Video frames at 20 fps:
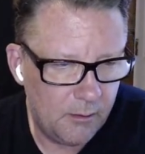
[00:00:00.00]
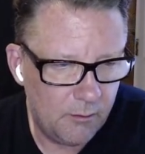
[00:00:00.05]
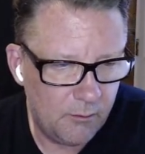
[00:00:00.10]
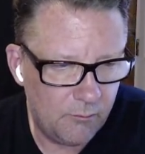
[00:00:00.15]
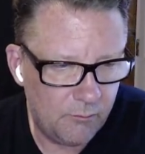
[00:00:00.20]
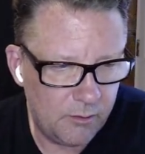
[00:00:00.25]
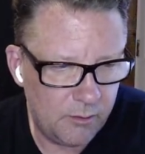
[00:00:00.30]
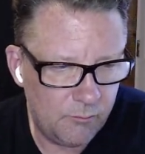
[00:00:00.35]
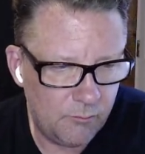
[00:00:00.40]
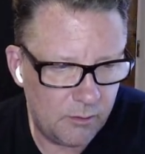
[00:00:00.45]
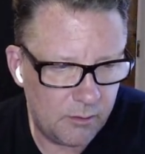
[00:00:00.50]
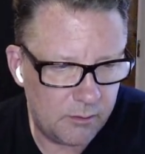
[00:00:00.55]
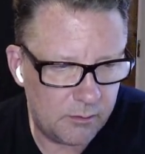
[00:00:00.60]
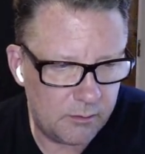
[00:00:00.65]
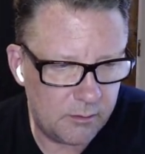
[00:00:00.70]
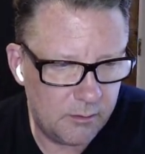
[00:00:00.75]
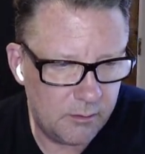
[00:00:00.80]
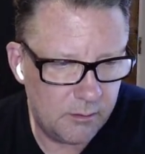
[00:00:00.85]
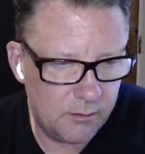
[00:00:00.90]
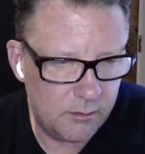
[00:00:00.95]
we
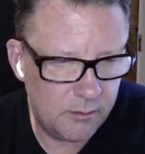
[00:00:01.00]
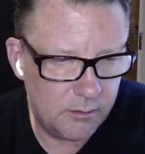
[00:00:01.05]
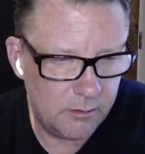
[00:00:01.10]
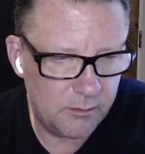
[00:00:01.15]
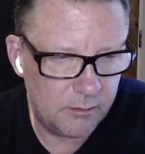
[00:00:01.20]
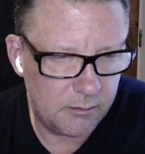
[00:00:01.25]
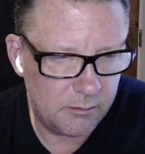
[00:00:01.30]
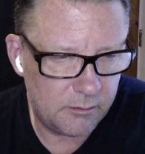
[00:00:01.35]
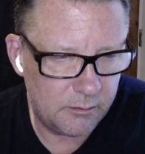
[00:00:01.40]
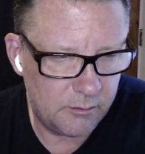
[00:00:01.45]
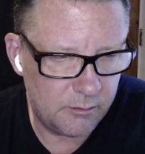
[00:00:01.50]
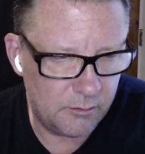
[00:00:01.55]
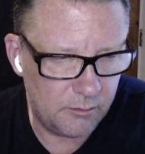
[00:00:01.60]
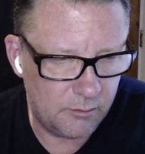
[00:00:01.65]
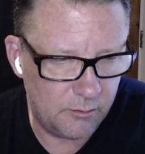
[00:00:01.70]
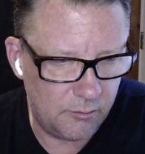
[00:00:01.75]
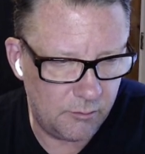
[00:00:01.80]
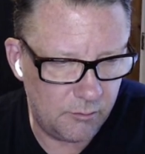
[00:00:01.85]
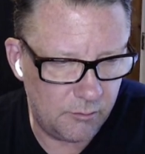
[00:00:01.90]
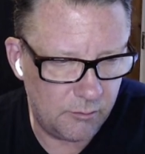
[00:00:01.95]
want
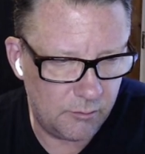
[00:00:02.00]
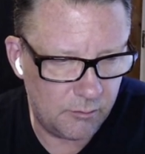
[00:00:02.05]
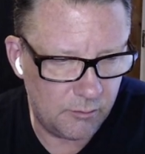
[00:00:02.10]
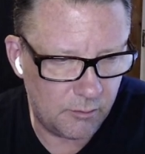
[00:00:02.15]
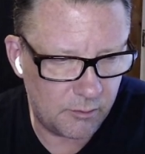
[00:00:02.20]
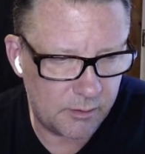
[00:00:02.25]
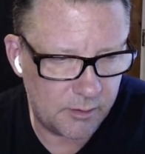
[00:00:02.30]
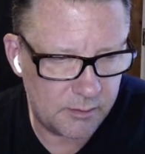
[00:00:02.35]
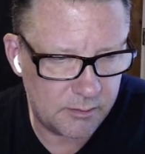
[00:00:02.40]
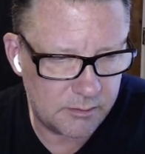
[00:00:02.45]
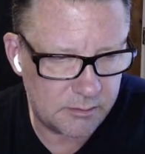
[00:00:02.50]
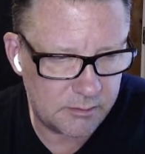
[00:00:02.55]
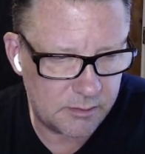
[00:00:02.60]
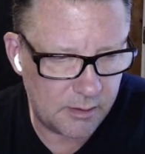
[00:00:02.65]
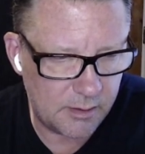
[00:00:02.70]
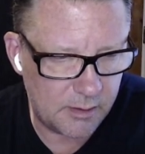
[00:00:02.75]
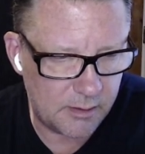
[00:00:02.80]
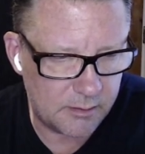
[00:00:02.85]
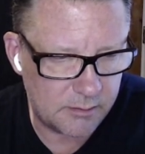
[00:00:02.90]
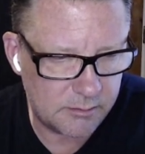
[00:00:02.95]
to look at the
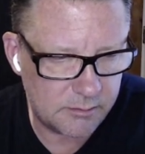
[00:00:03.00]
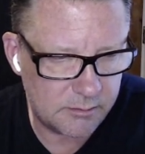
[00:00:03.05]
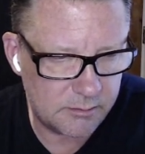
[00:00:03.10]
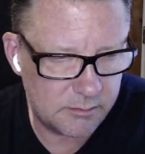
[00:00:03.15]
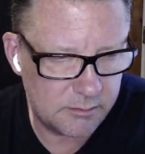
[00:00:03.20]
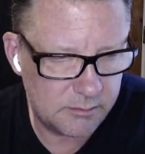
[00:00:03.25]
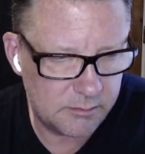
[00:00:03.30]
status.